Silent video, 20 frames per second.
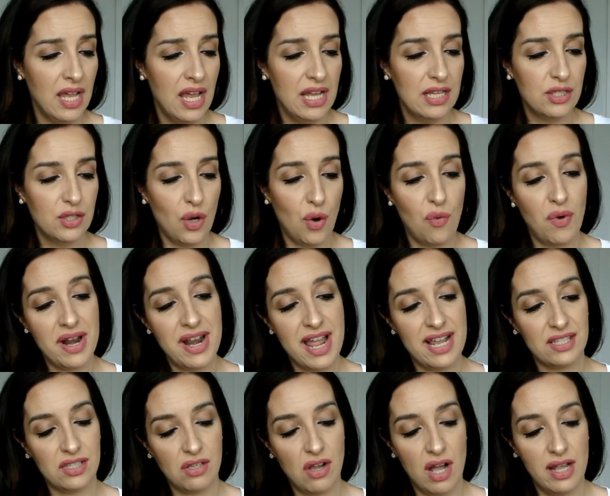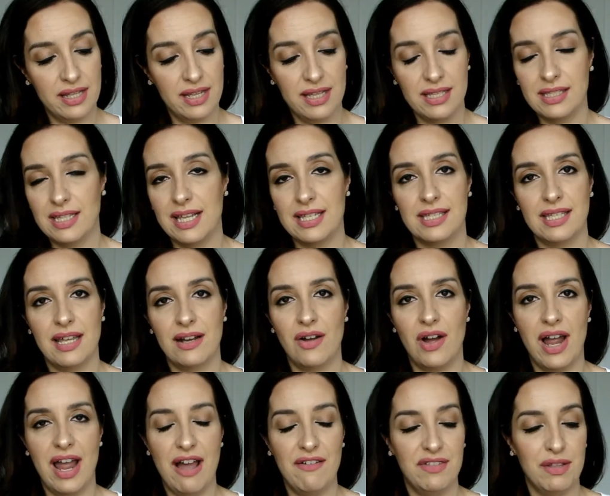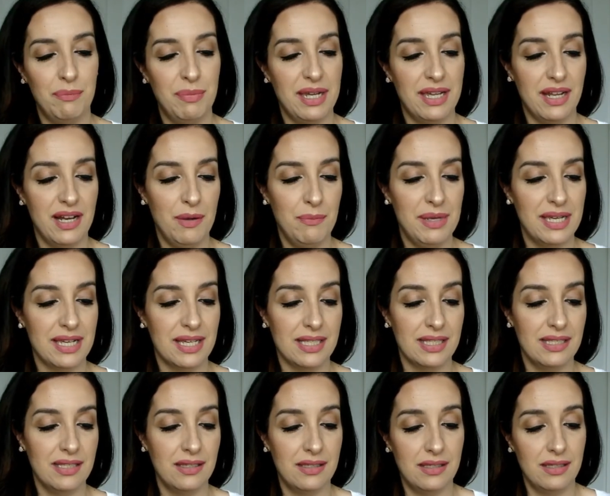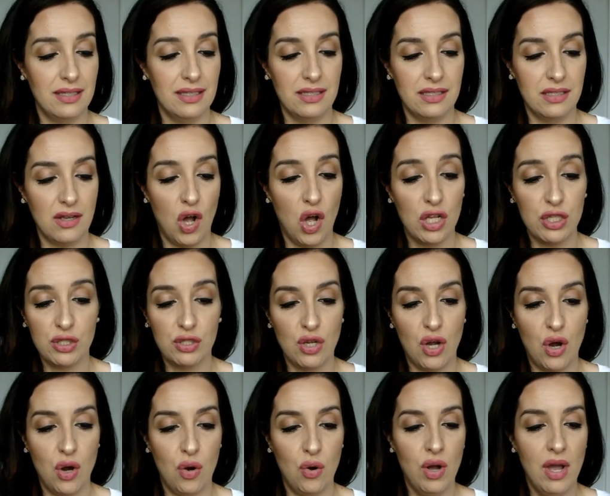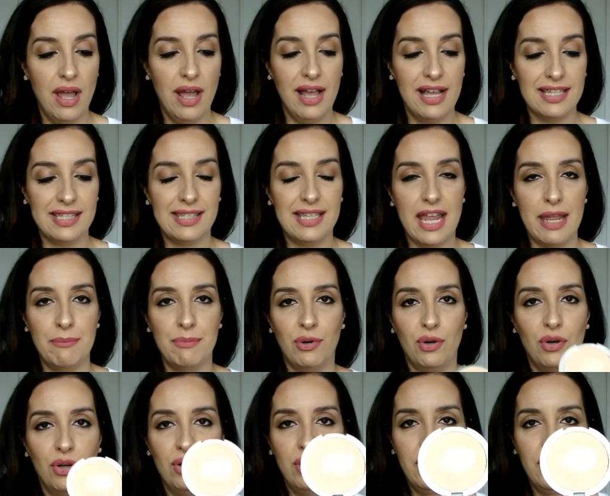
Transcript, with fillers: So when I saw this, I said, oh, I have to pick it up, because this is also a staple